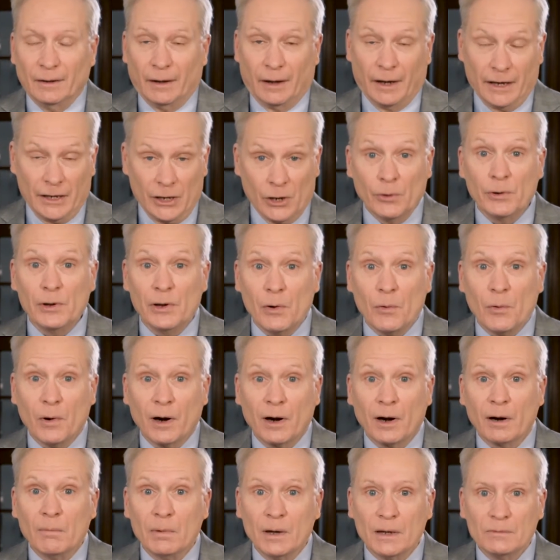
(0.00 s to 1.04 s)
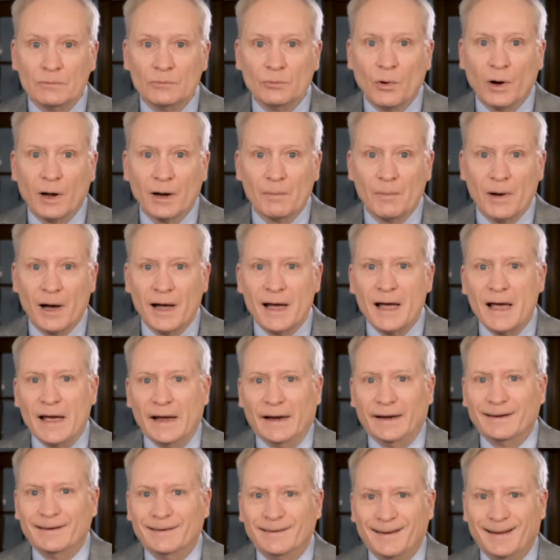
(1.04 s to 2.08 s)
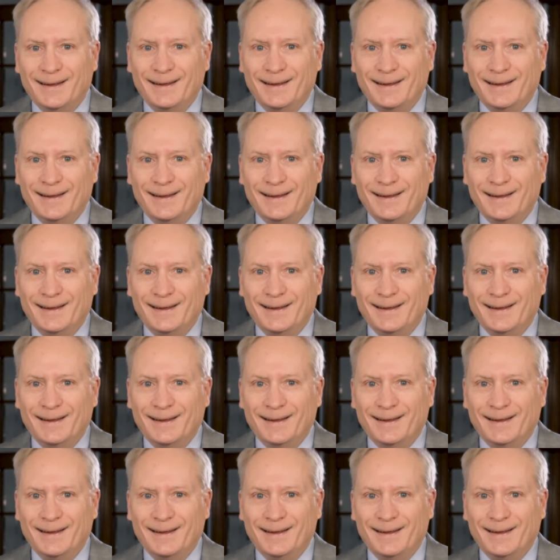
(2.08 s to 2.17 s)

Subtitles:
I know you are, but what am I?